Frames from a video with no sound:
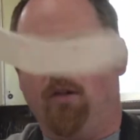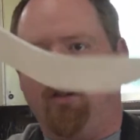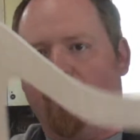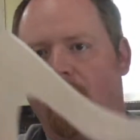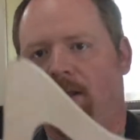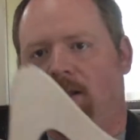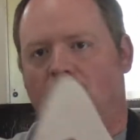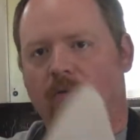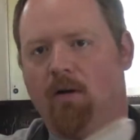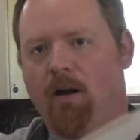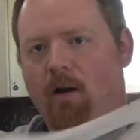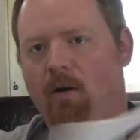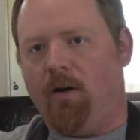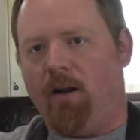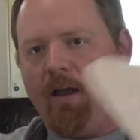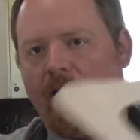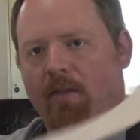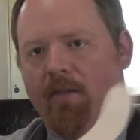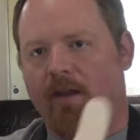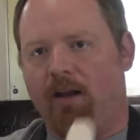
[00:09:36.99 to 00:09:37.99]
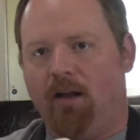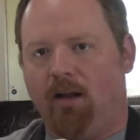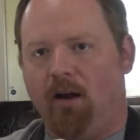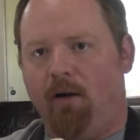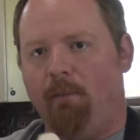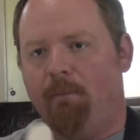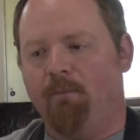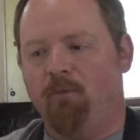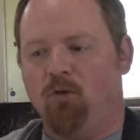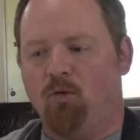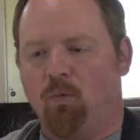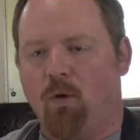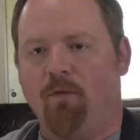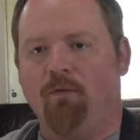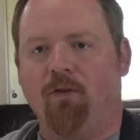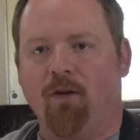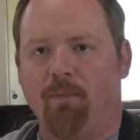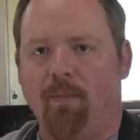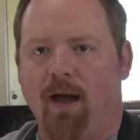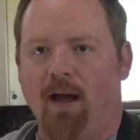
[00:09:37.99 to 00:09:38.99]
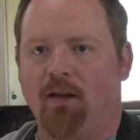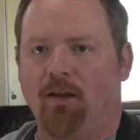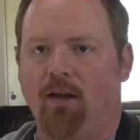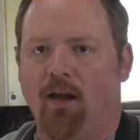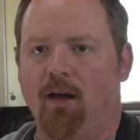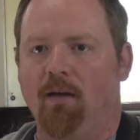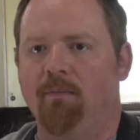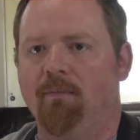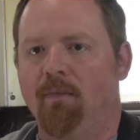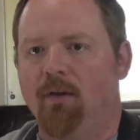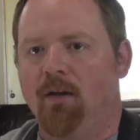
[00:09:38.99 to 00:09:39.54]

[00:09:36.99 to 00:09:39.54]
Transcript: It spins around and then it comes roughly back to you.